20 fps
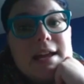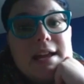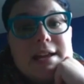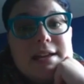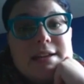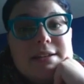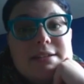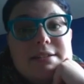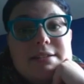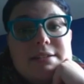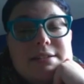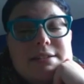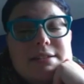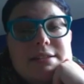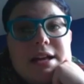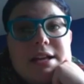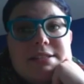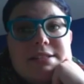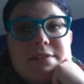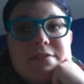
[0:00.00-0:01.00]
and
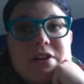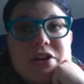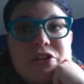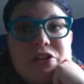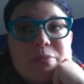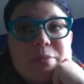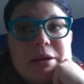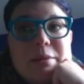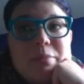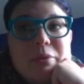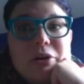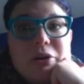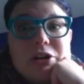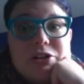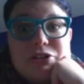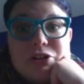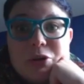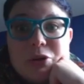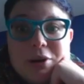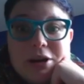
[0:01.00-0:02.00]
lots of other people are
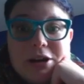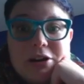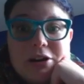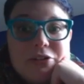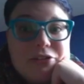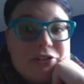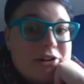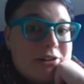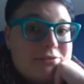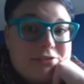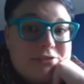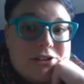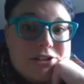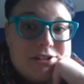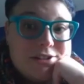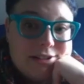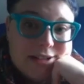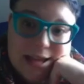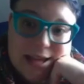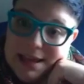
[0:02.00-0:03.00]
still working on their
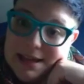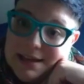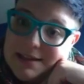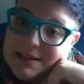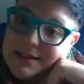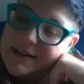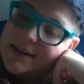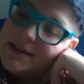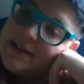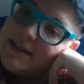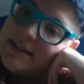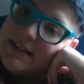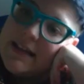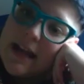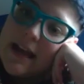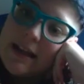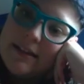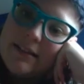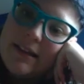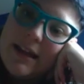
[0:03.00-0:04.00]
first and
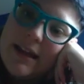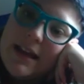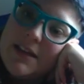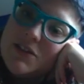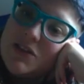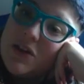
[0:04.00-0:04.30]
second leg,